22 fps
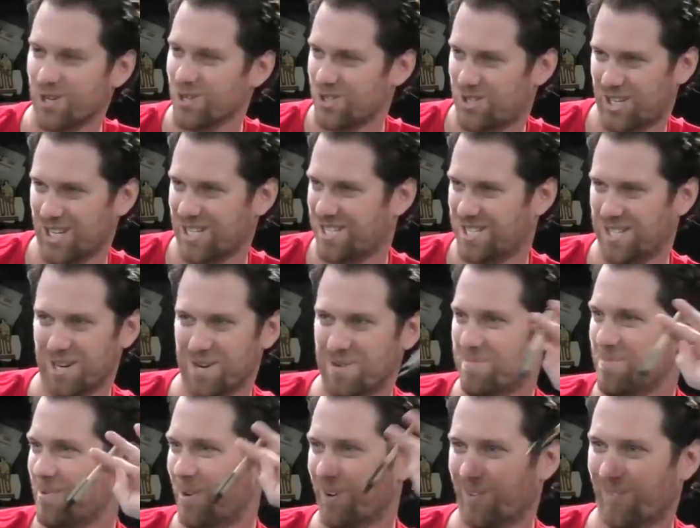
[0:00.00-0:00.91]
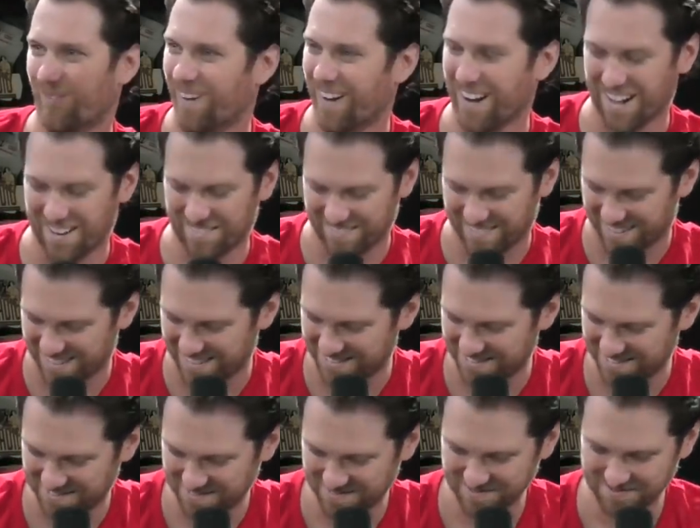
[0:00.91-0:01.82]
system or whatever.
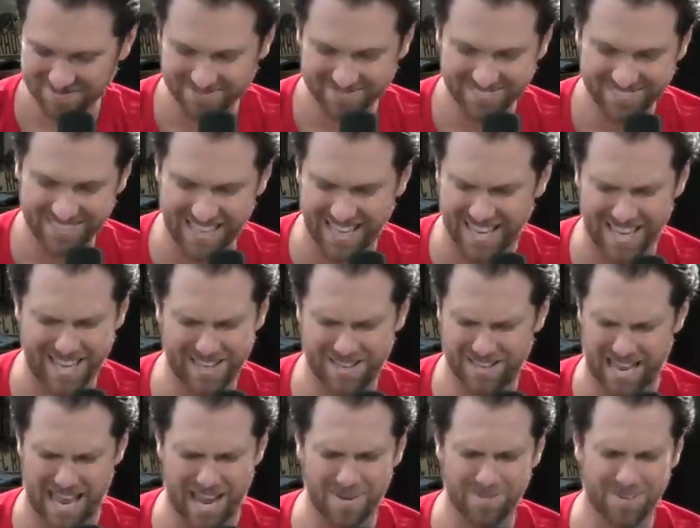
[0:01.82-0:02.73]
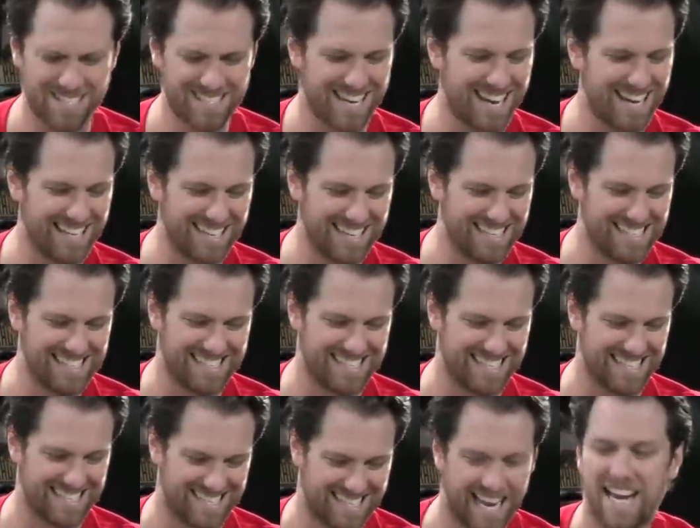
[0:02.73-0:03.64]
Yeah, Hannah Montana is
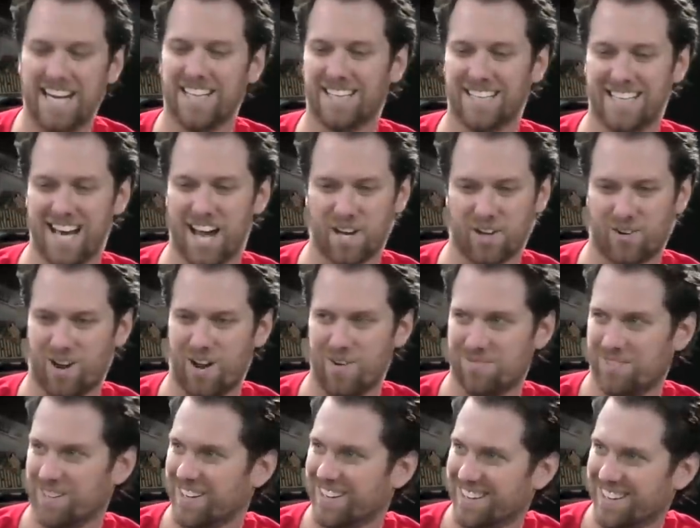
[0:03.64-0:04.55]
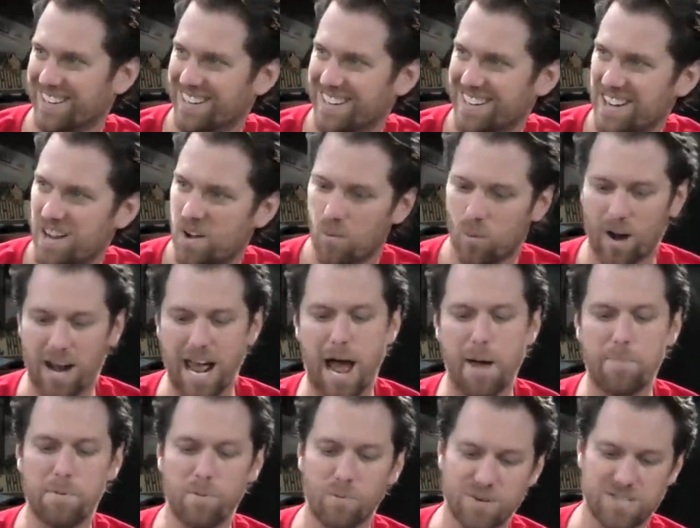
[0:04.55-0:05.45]
decidedly not a crime fighter. Yeah. What
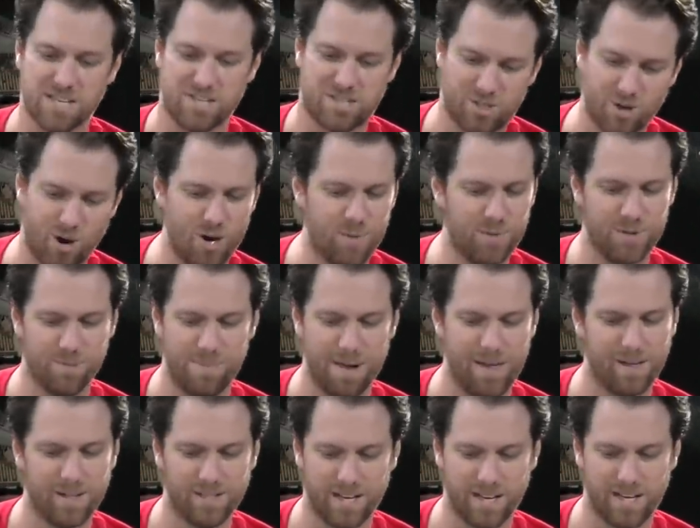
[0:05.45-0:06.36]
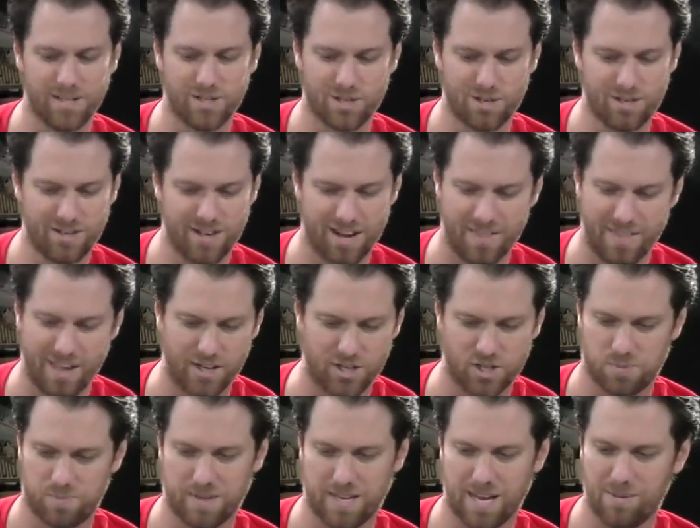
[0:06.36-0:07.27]
happened was I started with the Bella Danger, and that
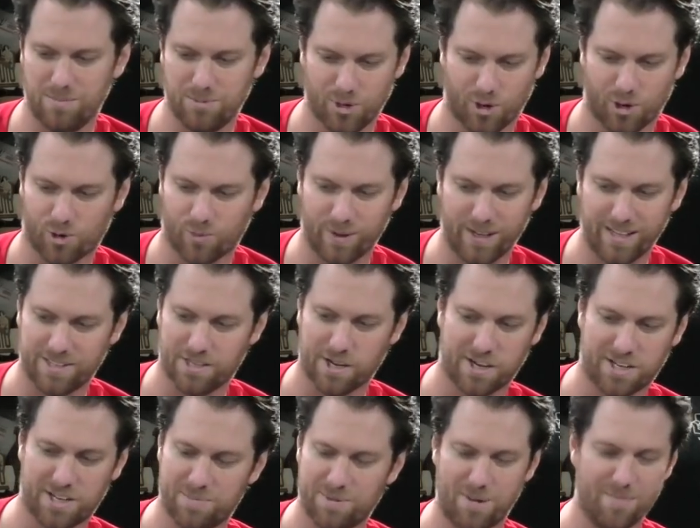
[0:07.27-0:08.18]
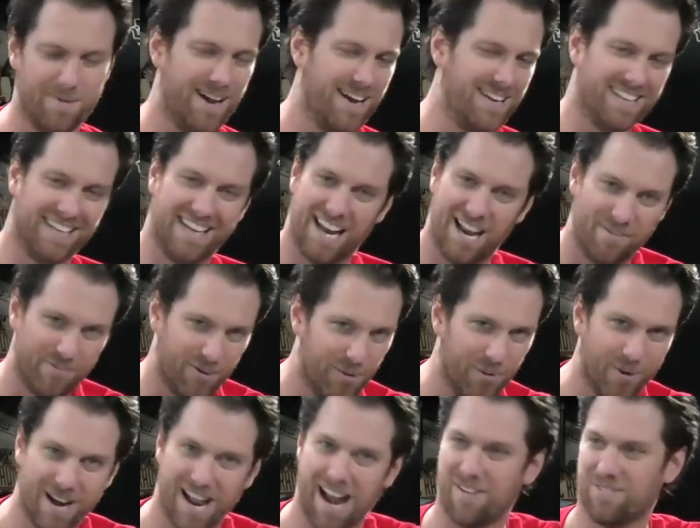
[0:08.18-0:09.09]
just became Darkwing Duck in my mind, and
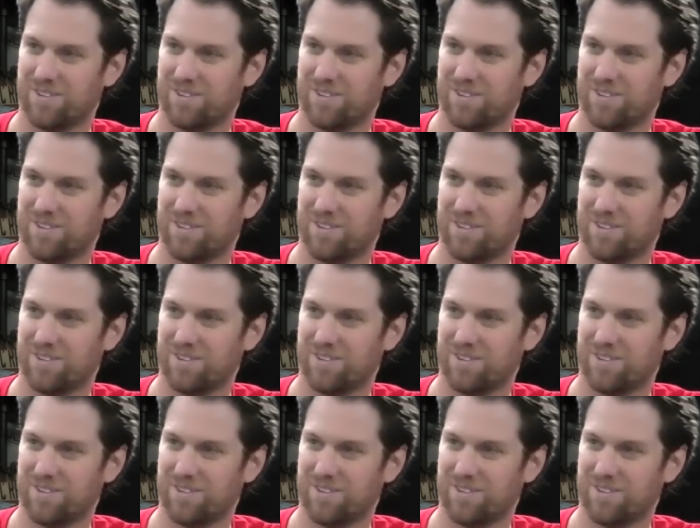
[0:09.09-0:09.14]
everyone after